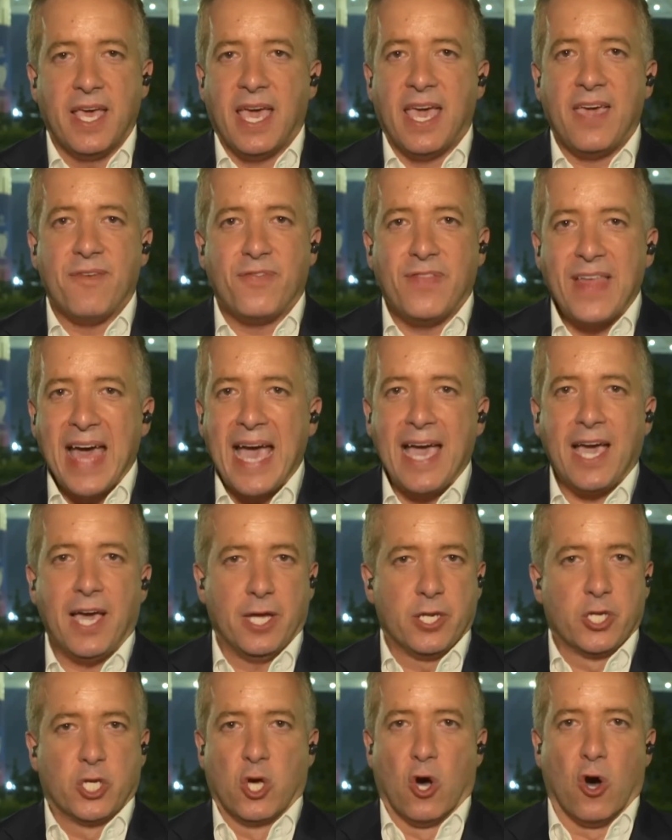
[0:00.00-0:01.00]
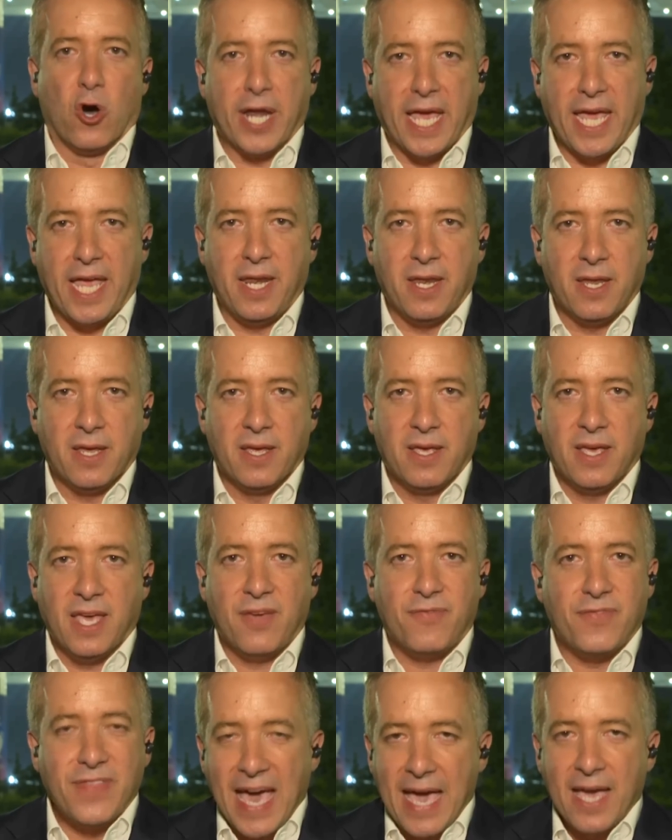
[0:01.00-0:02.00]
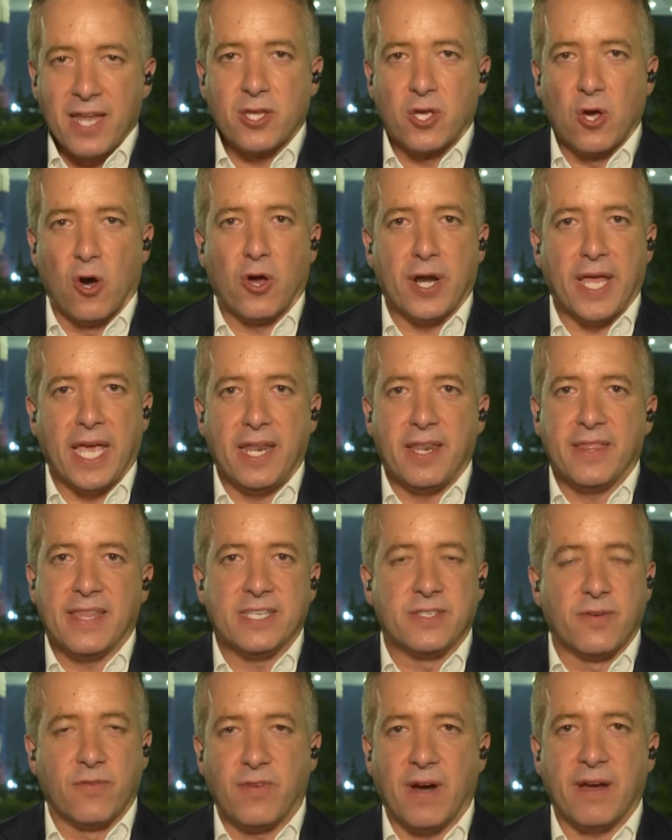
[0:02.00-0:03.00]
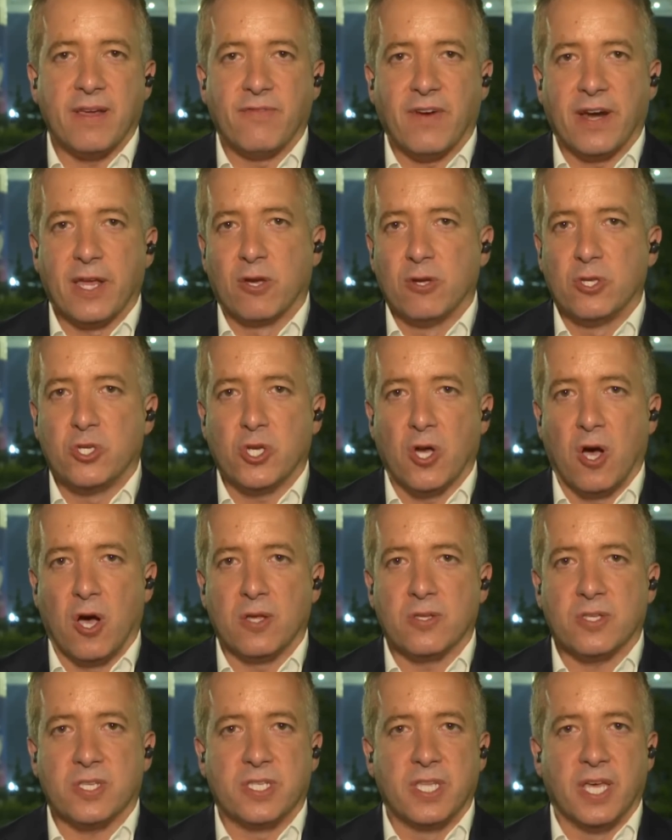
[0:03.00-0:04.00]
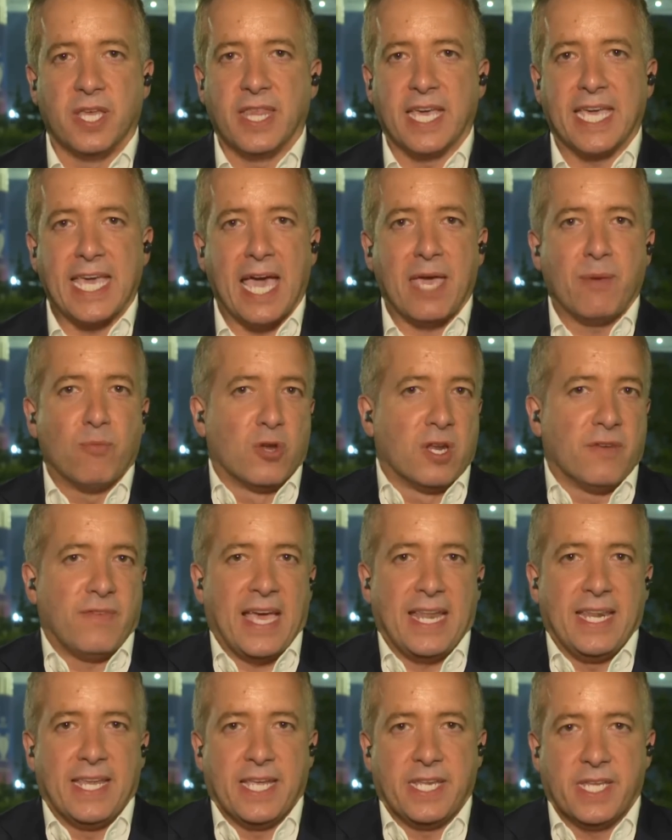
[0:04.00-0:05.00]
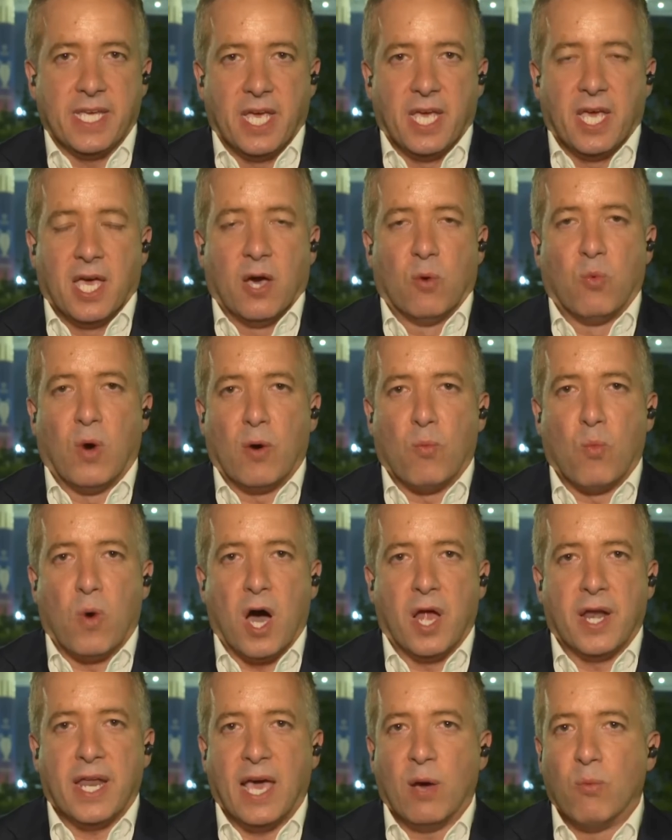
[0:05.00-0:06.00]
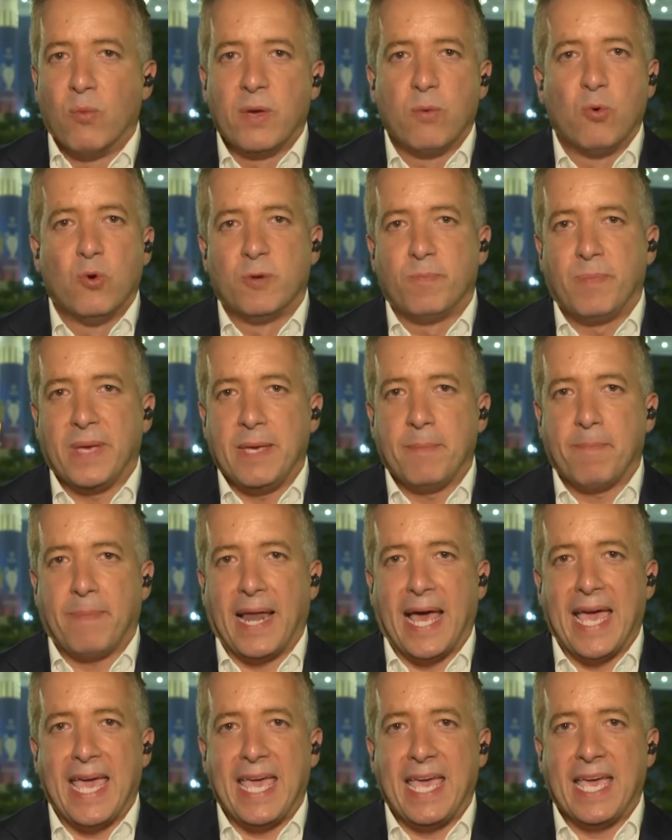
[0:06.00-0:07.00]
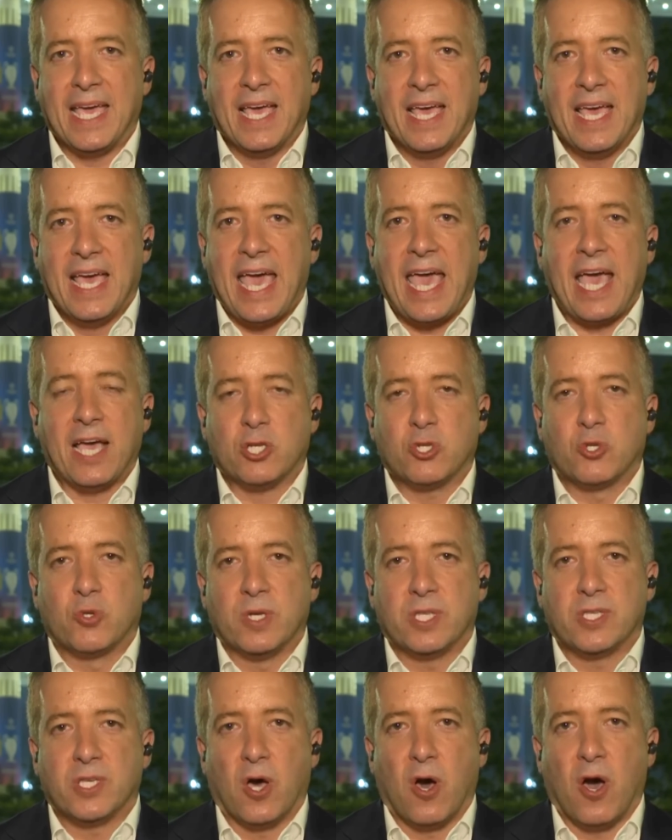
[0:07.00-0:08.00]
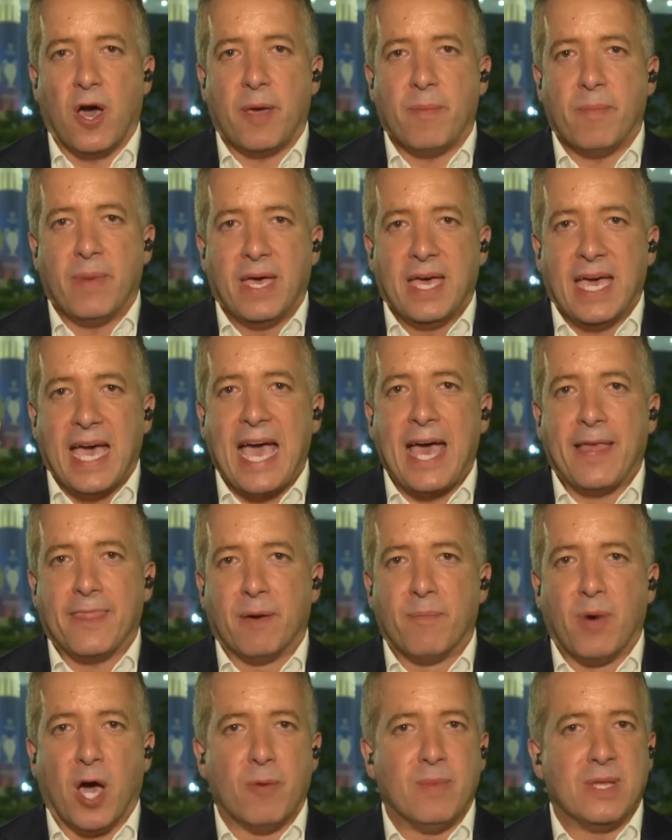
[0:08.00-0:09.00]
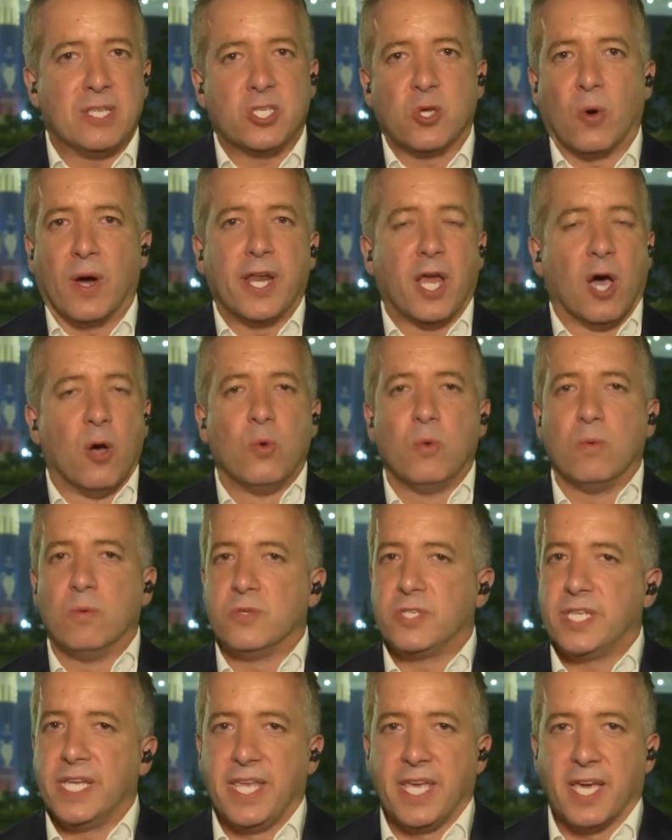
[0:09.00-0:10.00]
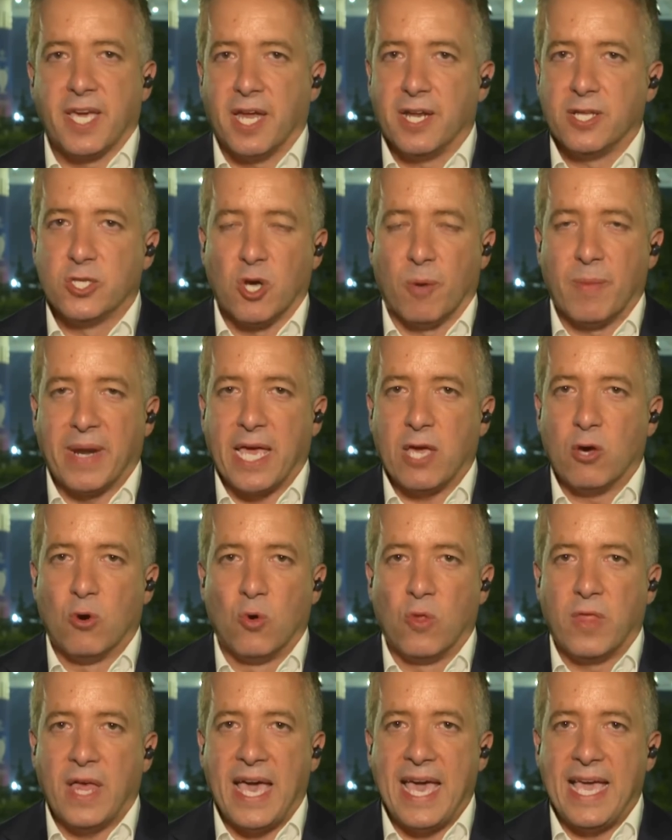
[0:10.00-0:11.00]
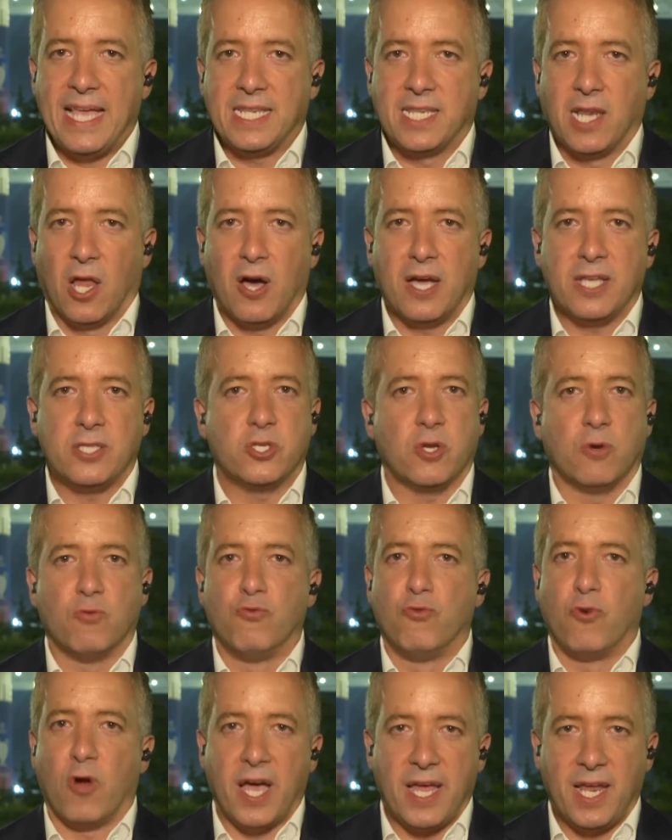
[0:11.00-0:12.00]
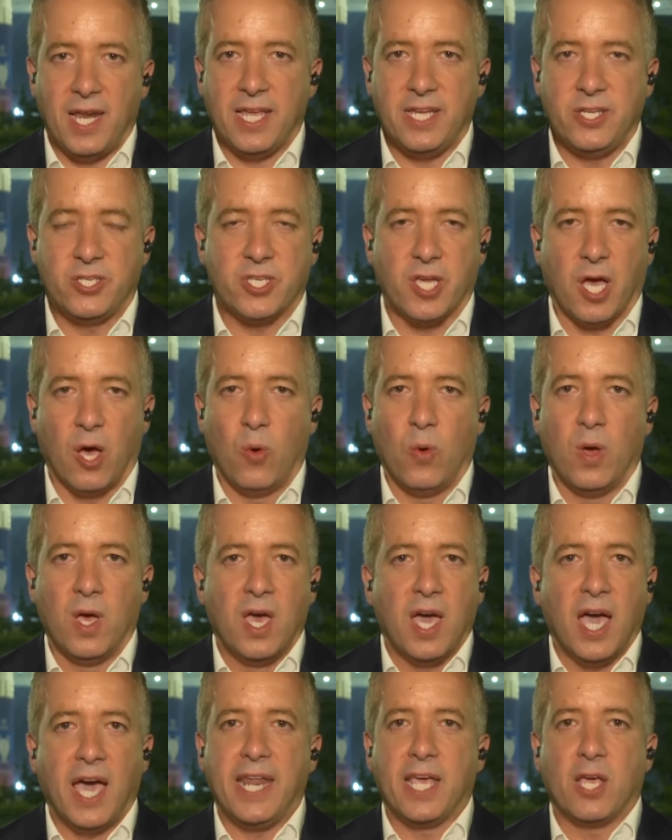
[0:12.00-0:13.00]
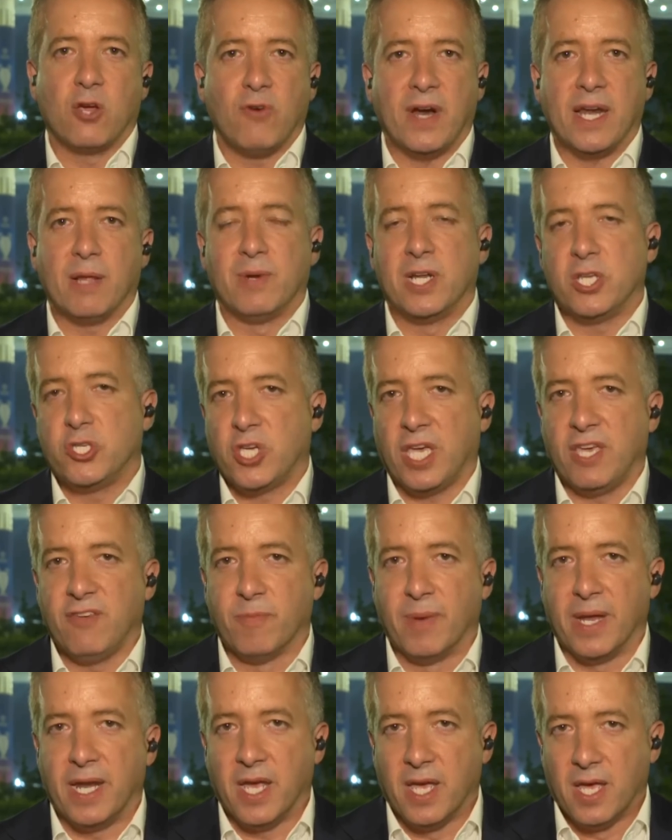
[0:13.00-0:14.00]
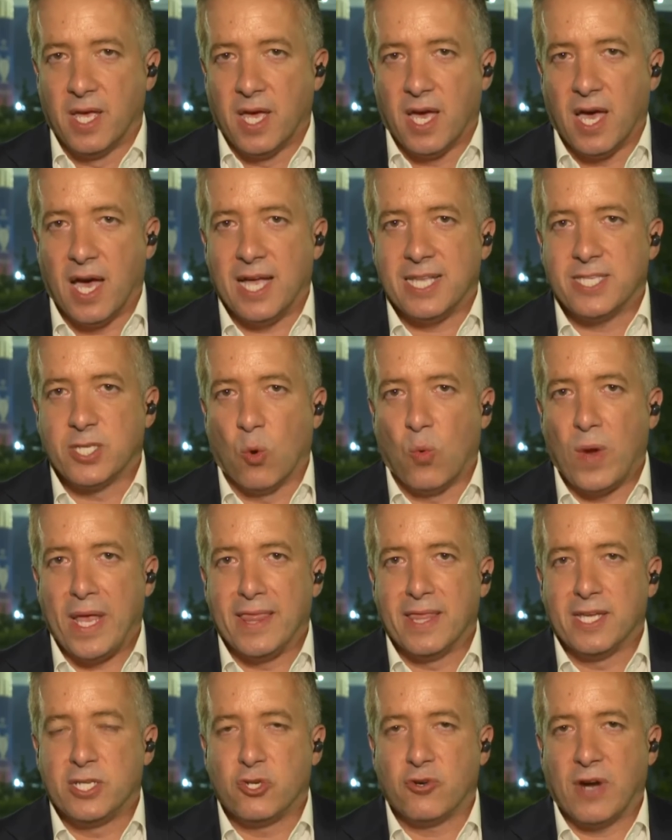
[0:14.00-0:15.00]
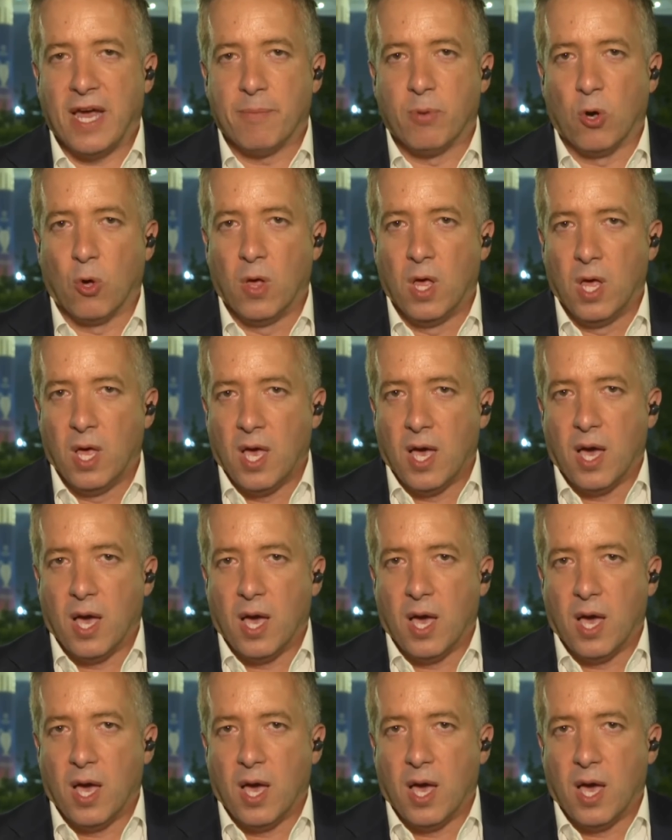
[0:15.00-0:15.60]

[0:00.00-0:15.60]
If that had gone in, if that had gone in, there's a very, very good chance that the game would have ended 1-1 and we would be playing extra time at the moment. So I know City are going to dominate all the headlines, rightly so. An incredible achievement uh, to win the treble.